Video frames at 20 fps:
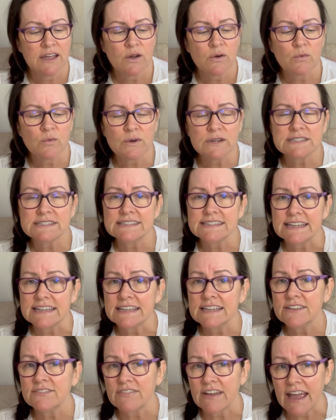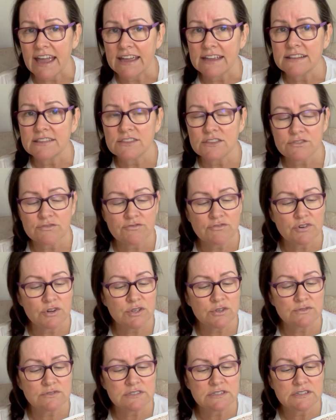Once Eve ate the
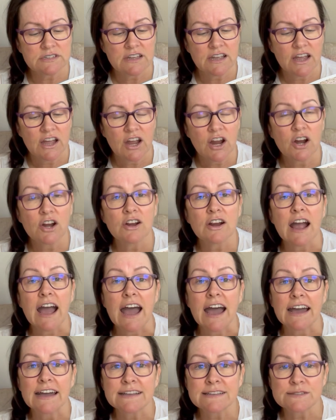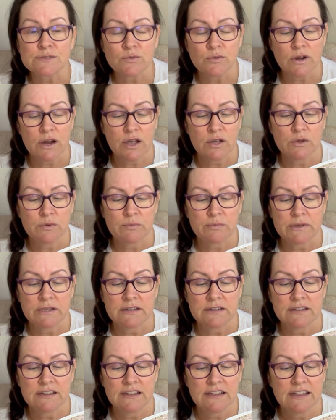fruit, her eyes were
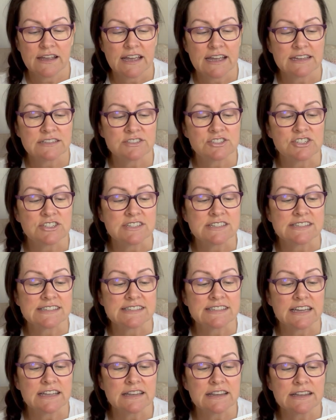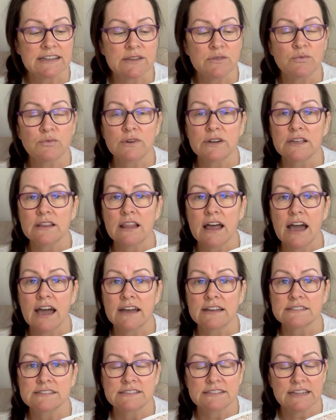opened and she suddenly
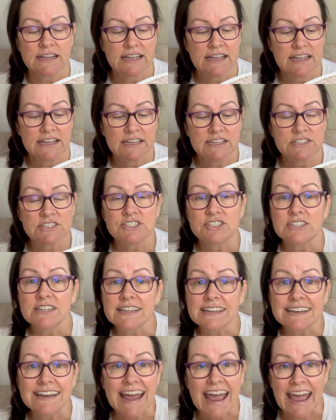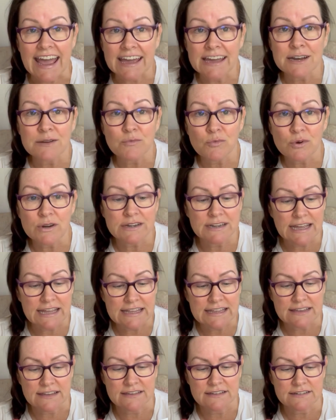realized she and Adam were
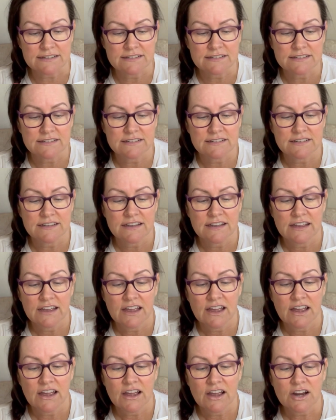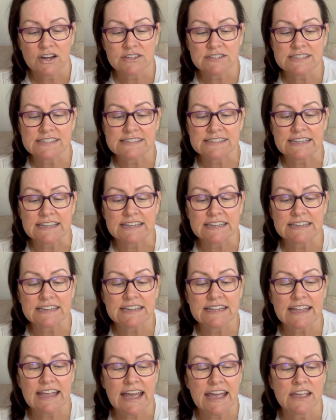naked. Her
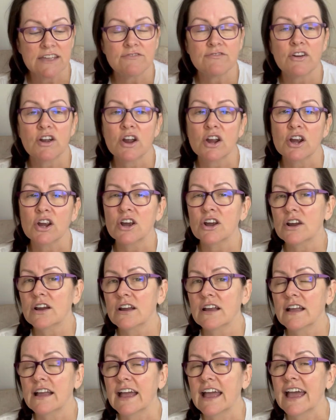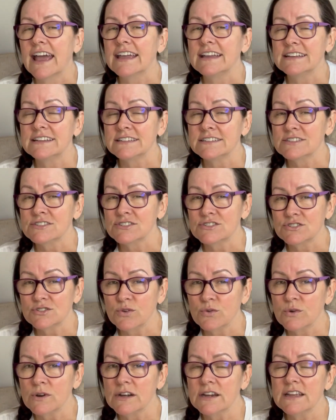sin gave her a
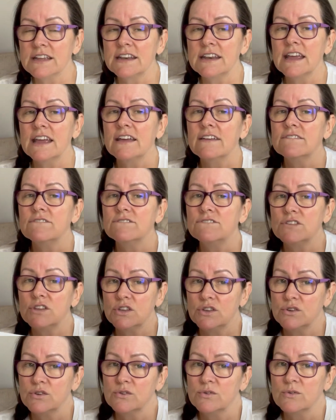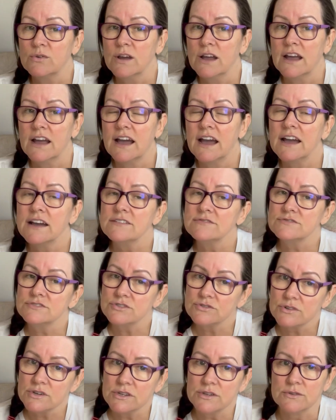distorted view of
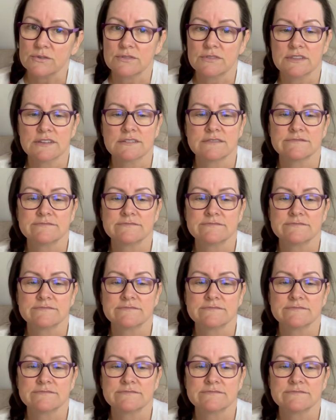truth.